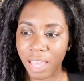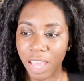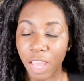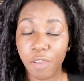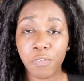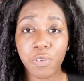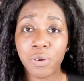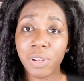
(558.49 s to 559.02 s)

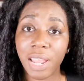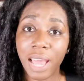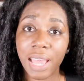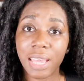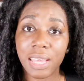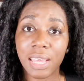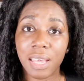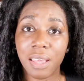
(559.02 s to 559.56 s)
If you're
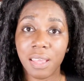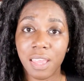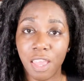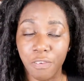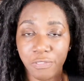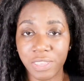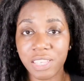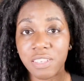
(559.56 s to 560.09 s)
like,
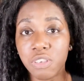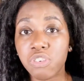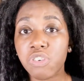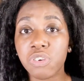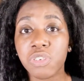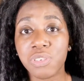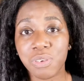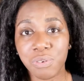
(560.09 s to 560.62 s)
if this is your
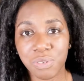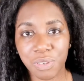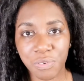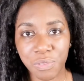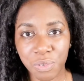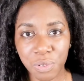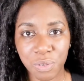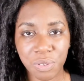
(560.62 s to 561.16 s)
school of
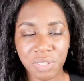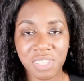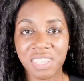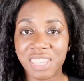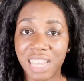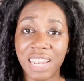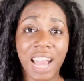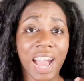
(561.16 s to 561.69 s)
thought,
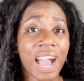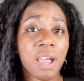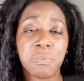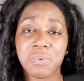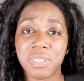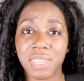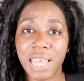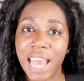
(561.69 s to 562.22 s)
then I
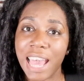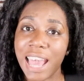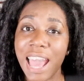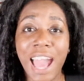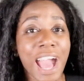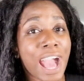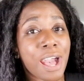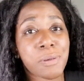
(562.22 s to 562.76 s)
was there,
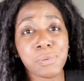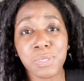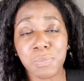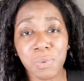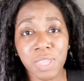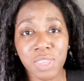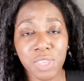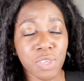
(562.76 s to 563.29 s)
I was
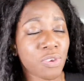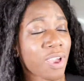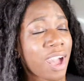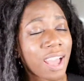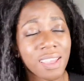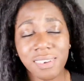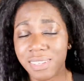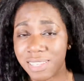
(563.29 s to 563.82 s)
with you,
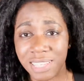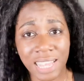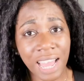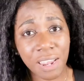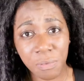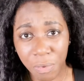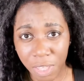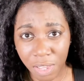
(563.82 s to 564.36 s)
I
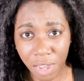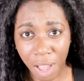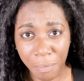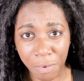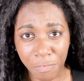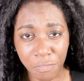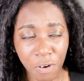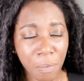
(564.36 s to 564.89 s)
understand where you're coming
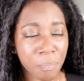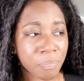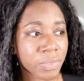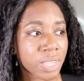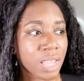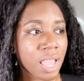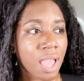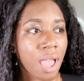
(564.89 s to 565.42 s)
from.
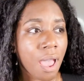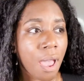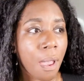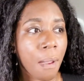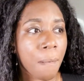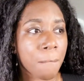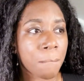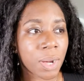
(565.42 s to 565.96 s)

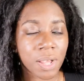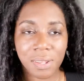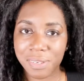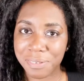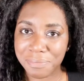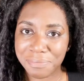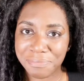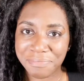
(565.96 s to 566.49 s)
But,
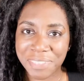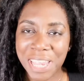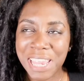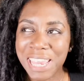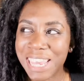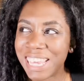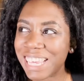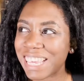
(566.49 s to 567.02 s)

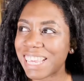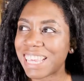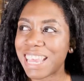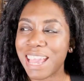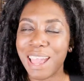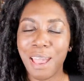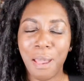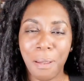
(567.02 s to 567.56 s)

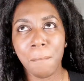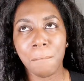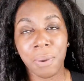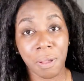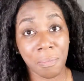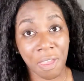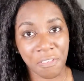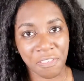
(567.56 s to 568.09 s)

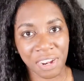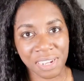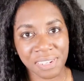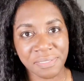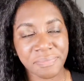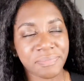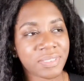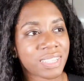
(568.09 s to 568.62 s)
but my friend,
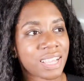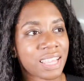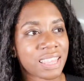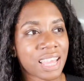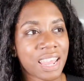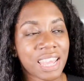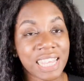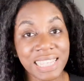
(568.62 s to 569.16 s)

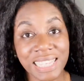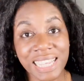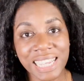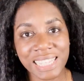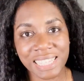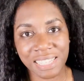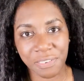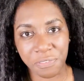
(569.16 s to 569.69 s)
there is a
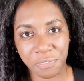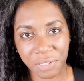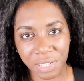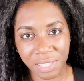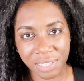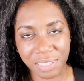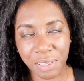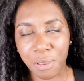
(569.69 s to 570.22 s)

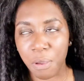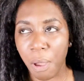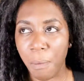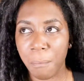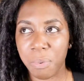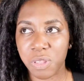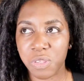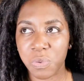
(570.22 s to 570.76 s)
difference
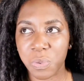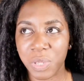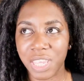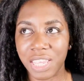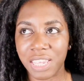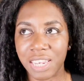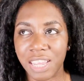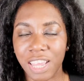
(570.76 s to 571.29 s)

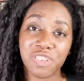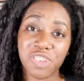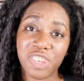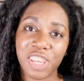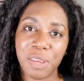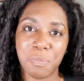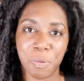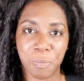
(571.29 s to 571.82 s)
between
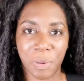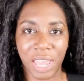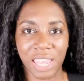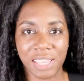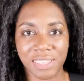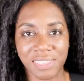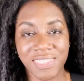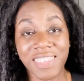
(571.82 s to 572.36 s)
cheap
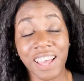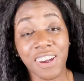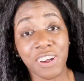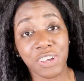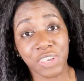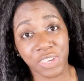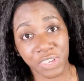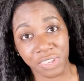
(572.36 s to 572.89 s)
paints that are
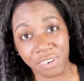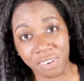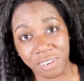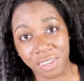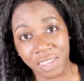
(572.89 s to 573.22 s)
good